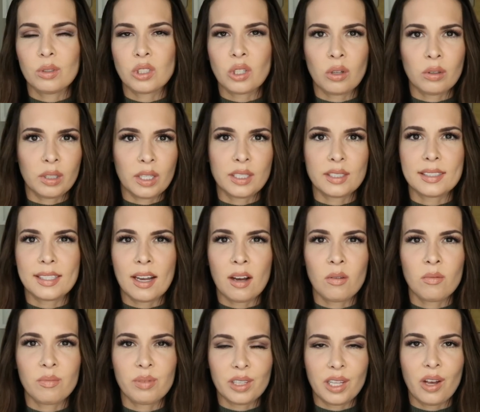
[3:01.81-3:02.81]
which I'll link
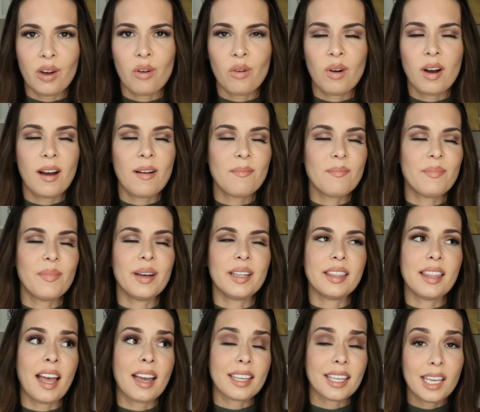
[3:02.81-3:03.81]
down below.
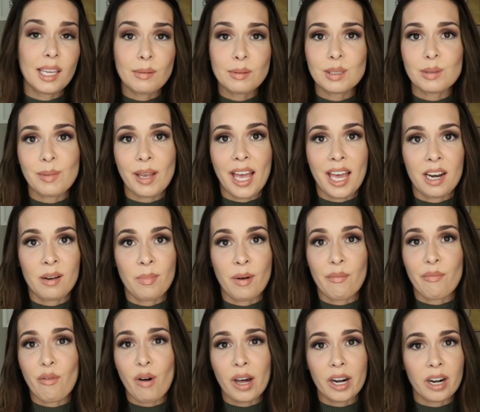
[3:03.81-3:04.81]
But that keeps my head
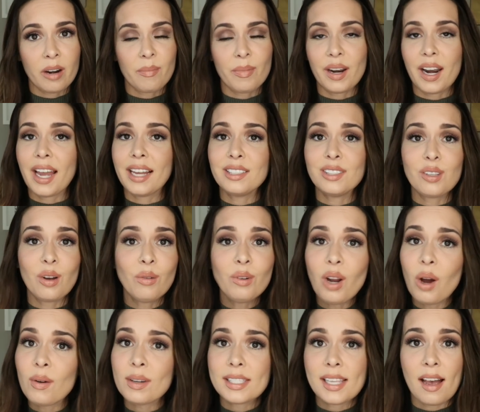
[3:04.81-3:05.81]
above water, but I
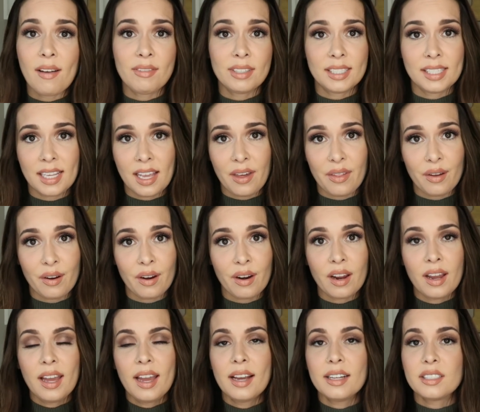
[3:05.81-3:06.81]
don't always have it together.